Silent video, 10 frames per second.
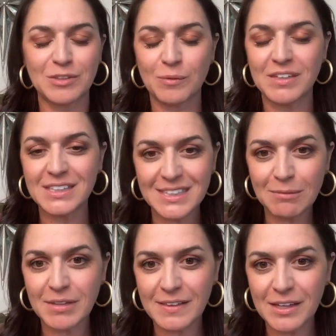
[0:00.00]
So if this is
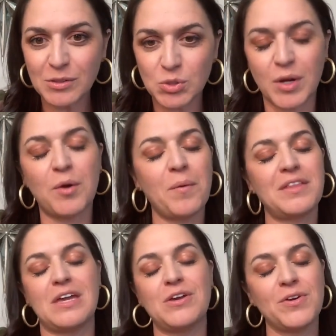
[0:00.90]
something that you struggle with,
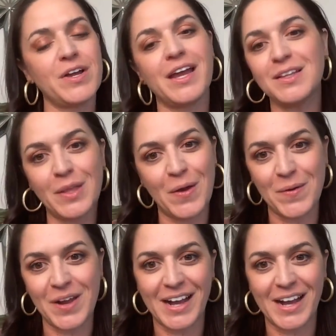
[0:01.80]
you're not alone.